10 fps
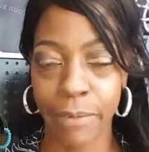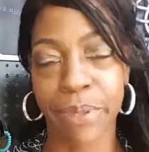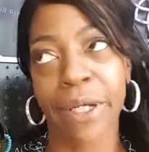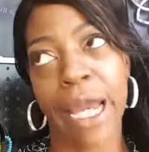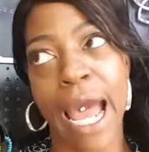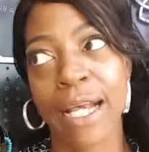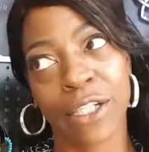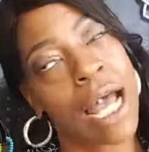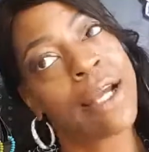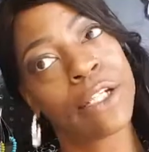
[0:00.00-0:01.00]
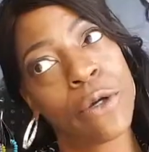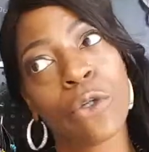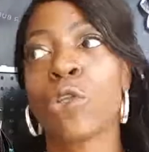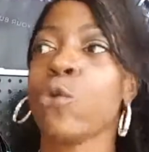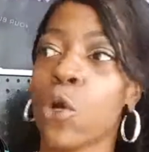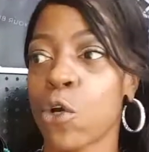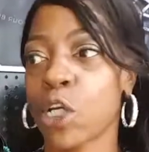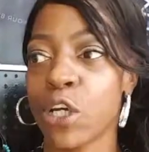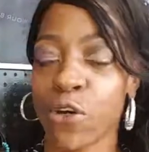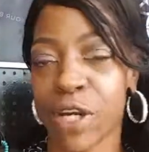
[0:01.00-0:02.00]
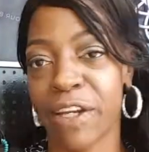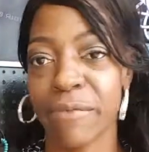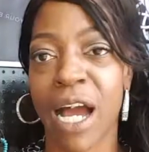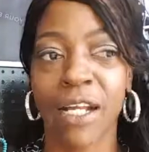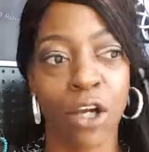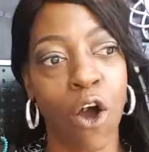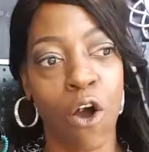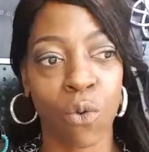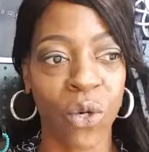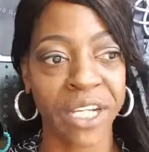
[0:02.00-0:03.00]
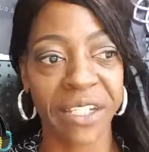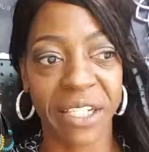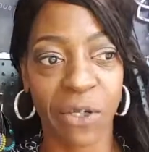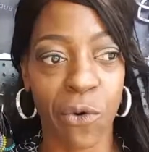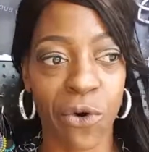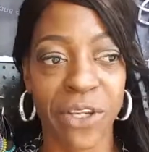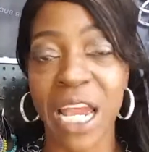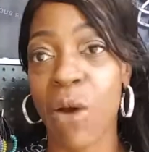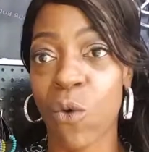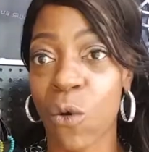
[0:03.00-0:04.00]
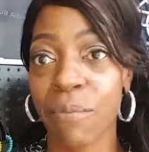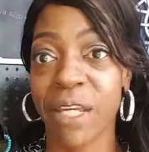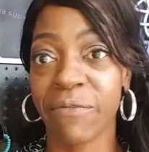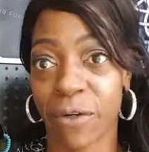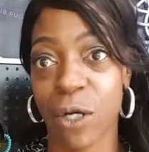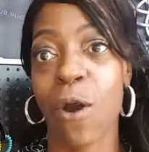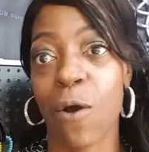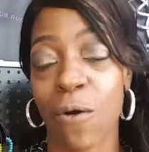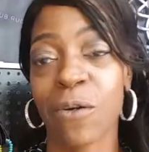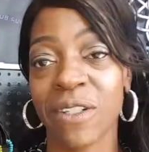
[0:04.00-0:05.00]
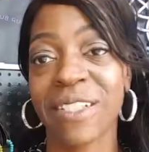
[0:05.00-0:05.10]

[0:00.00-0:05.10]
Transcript: but as I told you earlier in my long-winded story, that won't be for long.